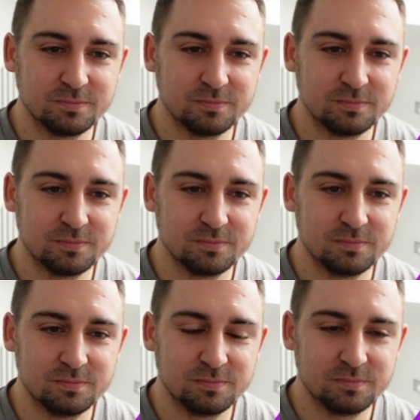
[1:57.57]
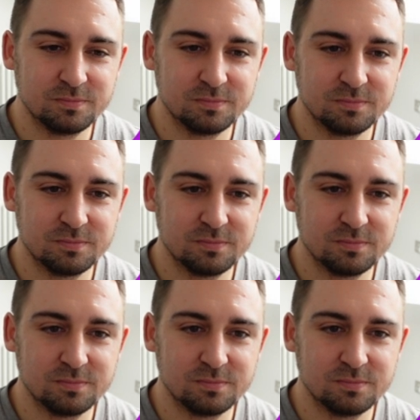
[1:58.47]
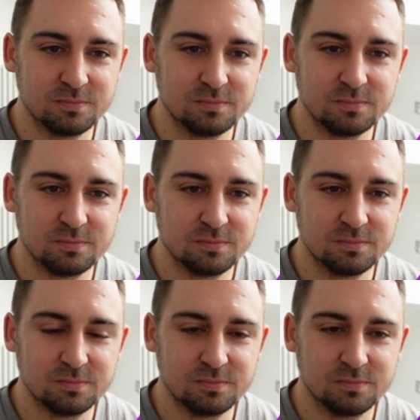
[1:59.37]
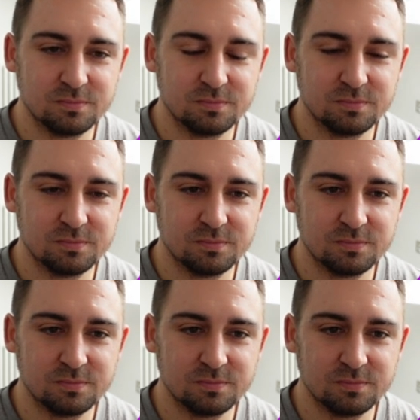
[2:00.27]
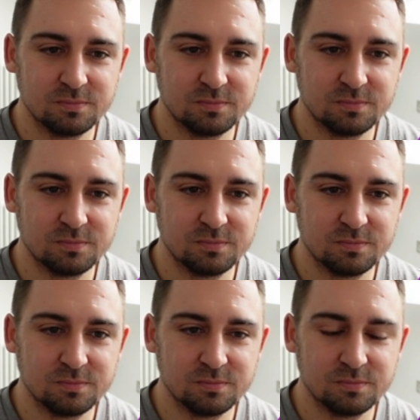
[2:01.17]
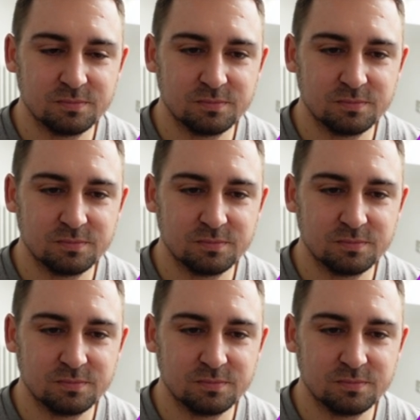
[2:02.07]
[no speech]